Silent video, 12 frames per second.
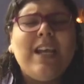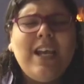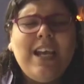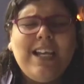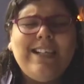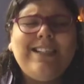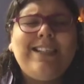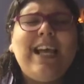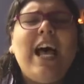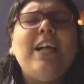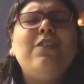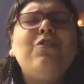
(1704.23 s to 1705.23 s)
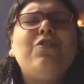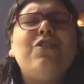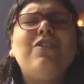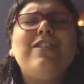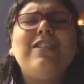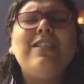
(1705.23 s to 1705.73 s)

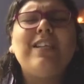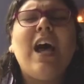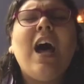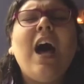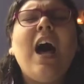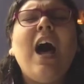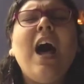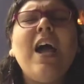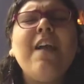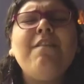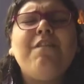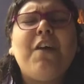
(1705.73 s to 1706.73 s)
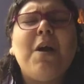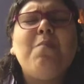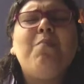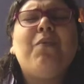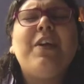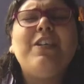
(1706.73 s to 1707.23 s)
intentions into high
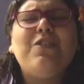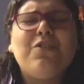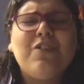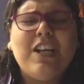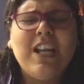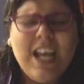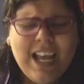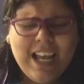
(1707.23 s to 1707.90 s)
vibration